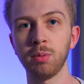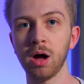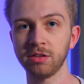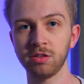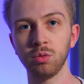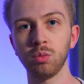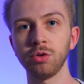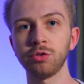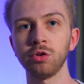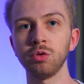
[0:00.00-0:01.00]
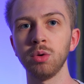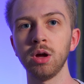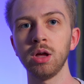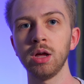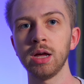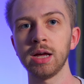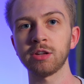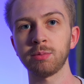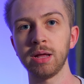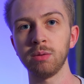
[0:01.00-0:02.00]
but I still want to
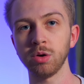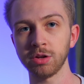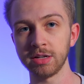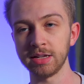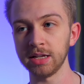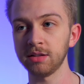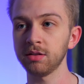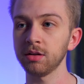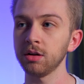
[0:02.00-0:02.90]
explain what I did.